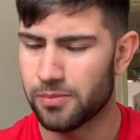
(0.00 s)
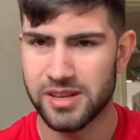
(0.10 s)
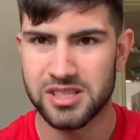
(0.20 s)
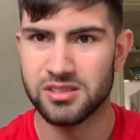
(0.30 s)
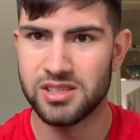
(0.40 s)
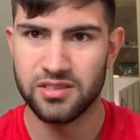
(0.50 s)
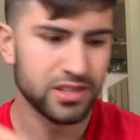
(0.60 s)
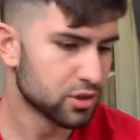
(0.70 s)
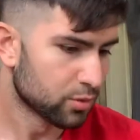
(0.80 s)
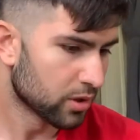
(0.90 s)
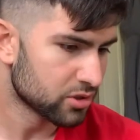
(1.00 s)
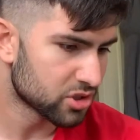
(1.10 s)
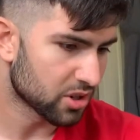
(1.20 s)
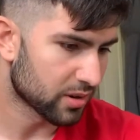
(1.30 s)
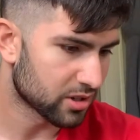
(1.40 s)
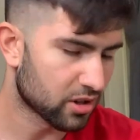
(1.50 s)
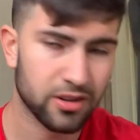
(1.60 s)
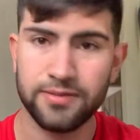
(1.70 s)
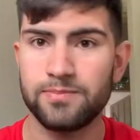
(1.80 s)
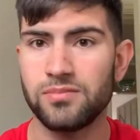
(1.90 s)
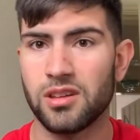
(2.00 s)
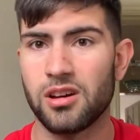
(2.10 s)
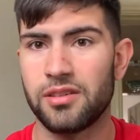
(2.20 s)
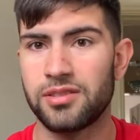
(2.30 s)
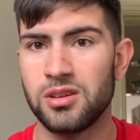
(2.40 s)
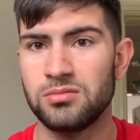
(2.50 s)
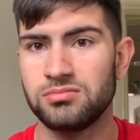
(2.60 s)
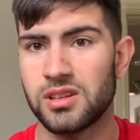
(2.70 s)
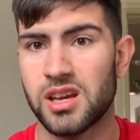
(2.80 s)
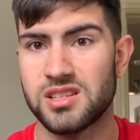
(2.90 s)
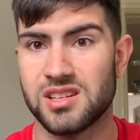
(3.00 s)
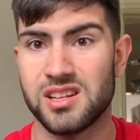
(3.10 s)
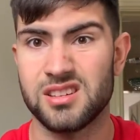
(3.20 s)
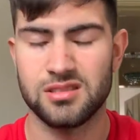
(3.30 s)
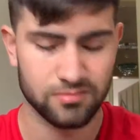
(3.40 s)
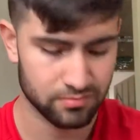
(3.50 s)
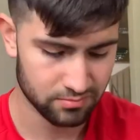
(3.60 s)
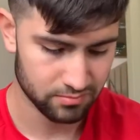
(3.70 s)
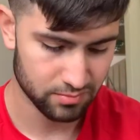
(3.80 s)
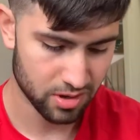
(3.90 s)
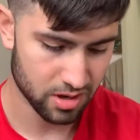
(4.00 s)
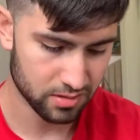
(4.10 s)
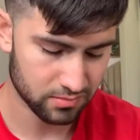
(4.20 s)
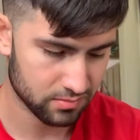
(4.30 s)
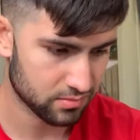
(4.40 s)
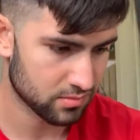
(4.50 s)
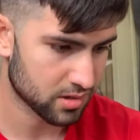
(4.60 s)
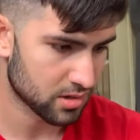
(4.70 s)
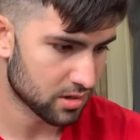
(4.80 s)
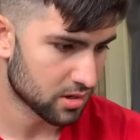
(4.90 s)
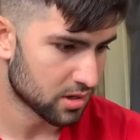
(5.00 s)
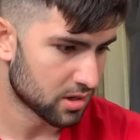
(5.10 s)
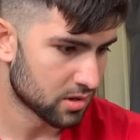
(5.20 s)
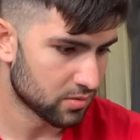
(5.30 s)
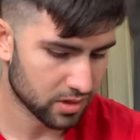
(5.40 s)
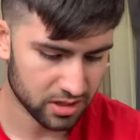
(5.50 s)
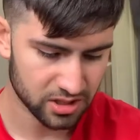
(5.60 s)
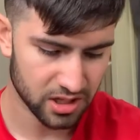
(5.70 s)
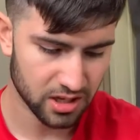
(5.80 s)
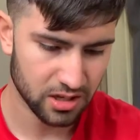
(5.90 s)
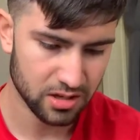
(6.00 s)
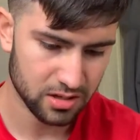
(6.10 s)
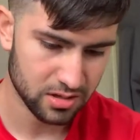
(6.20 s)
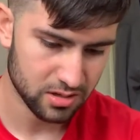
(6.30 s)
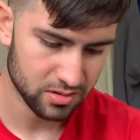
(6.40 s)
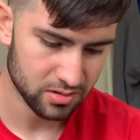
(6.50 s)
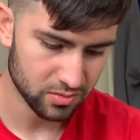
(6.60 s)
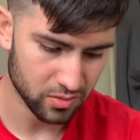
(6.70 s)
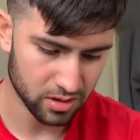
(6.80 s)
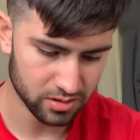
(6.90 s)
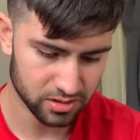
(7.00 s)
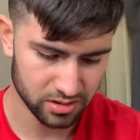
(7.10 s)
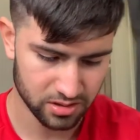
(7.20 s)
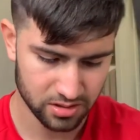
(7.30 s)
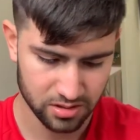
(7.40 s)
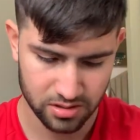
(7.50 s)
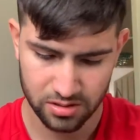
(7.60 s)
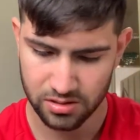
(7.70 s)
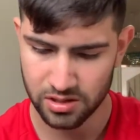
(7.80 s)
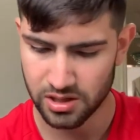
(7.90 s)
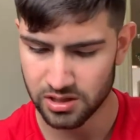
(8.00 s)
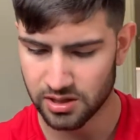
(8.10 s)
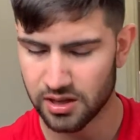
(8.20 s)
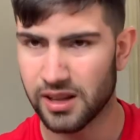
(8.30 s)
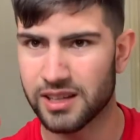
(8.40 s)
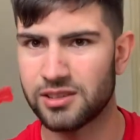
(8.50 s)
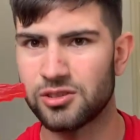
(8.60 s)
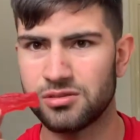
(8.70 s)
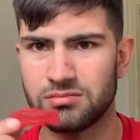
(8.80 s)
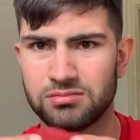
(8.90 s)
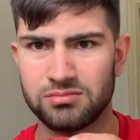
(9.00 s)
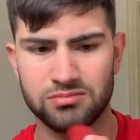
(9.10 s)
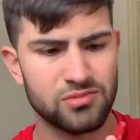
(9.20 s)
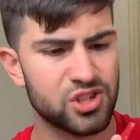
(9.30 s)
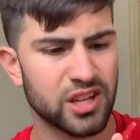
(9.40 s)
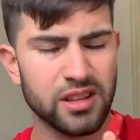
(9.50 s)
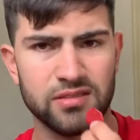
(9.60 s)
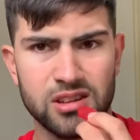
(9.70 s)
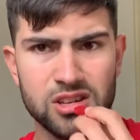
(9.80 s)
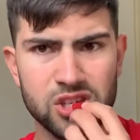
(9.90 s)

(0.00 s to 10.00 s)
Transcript: that sells individual ones, so I got a few in case I like them. But we're going to see what it tastes like little jellyfish.